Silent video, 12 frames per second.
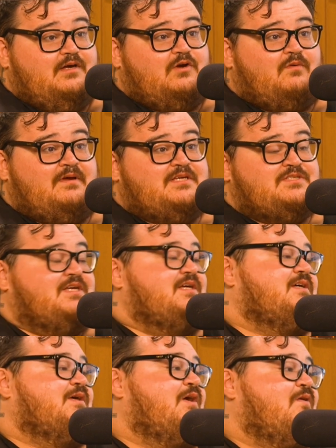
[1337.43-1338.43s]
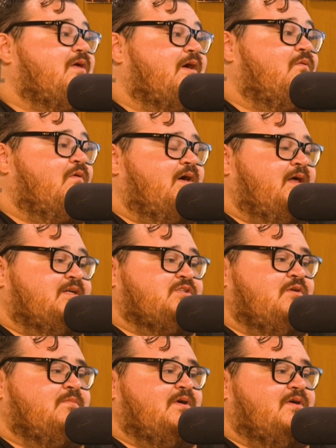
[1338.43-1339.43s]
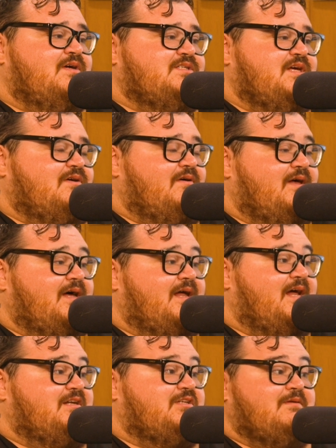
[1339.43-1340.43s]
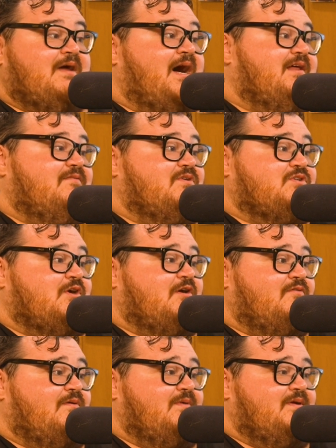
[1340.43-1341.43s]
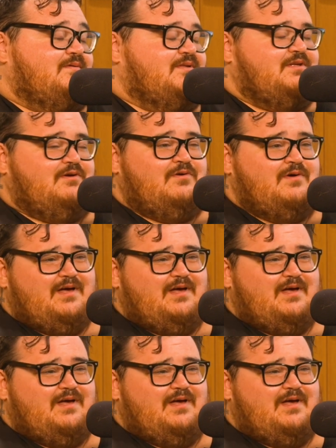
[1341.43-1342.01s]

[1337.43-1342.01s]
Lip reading: crazy, like what, like super crazy, or like I'm not even sure if I'm gonna be able to do.